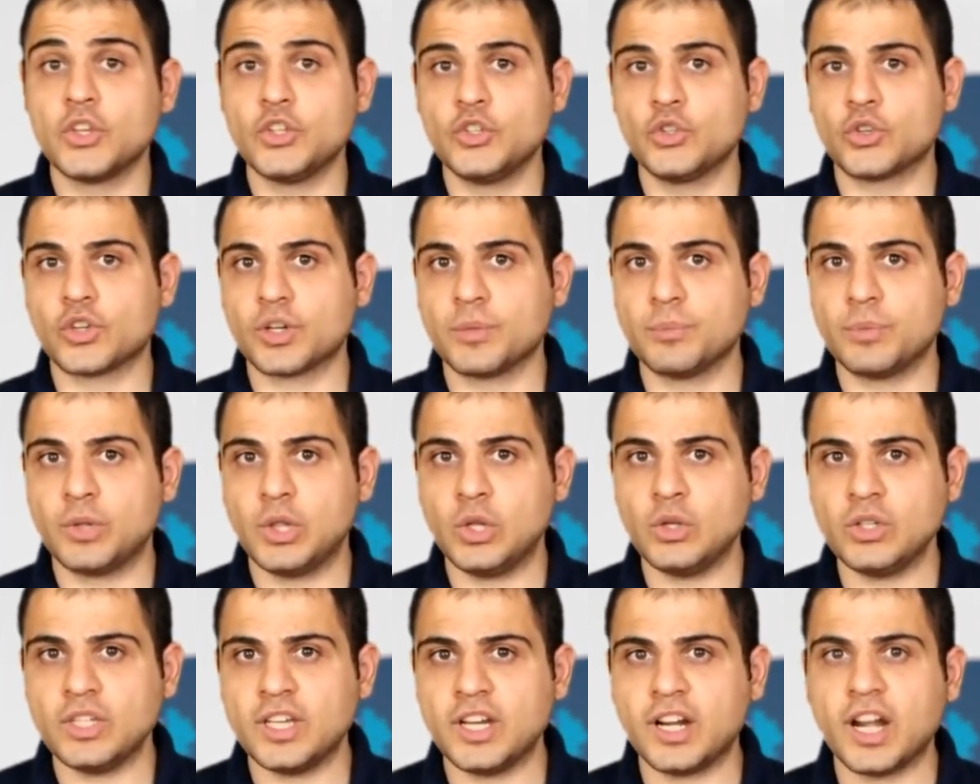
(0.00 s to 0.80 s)
Your
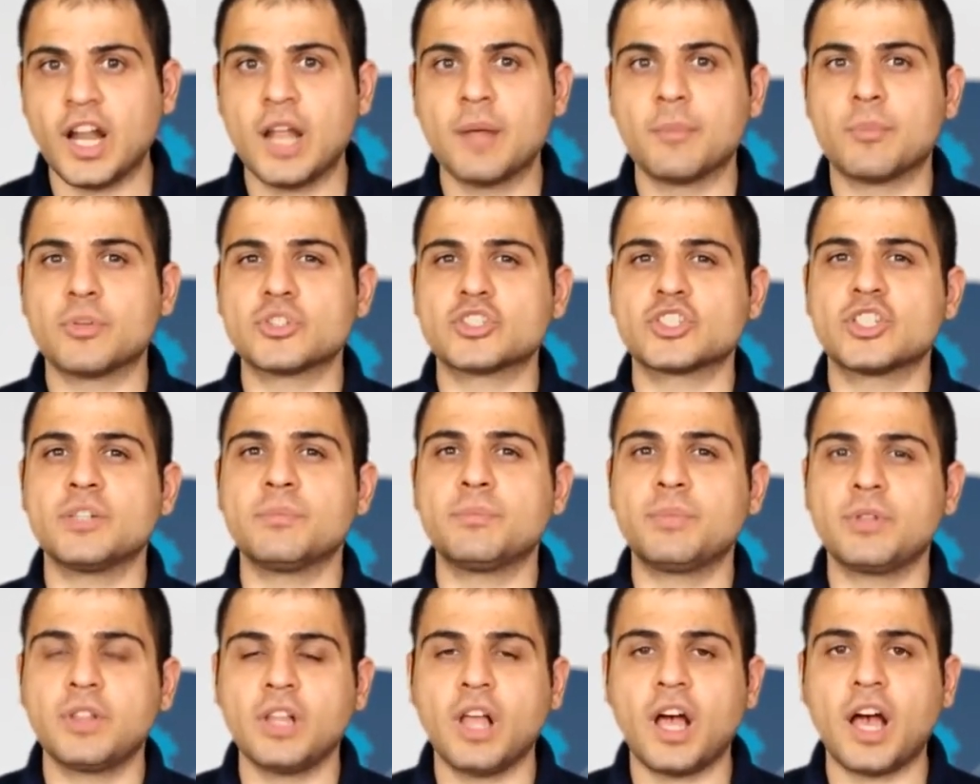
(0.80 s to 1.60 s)
employer must
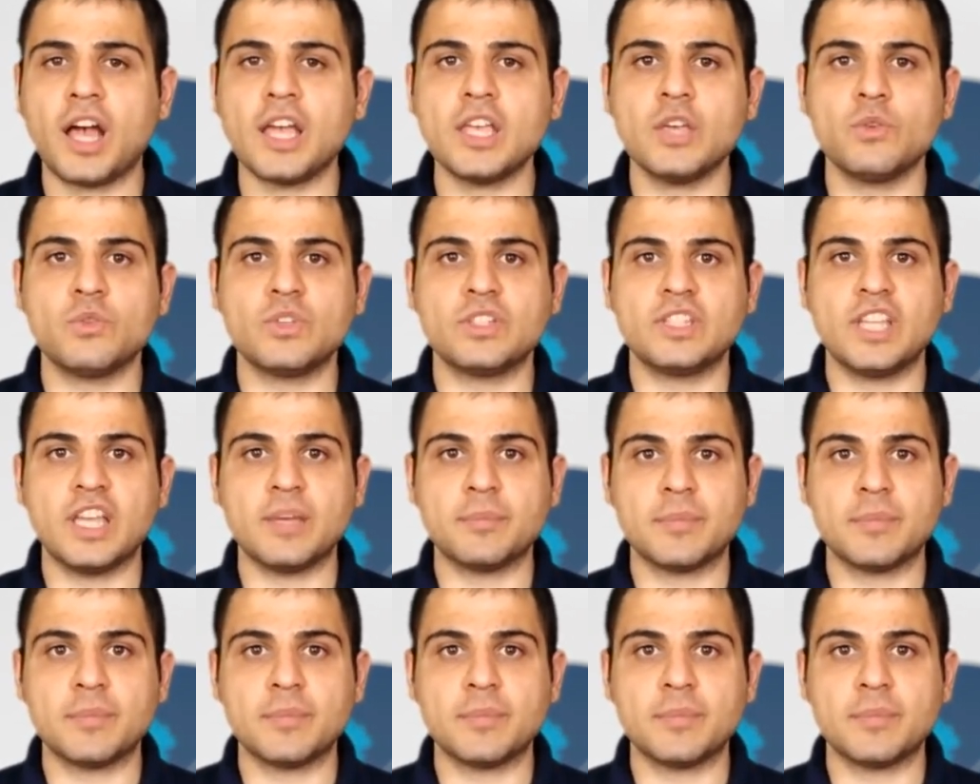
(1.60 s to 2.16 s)
comply with the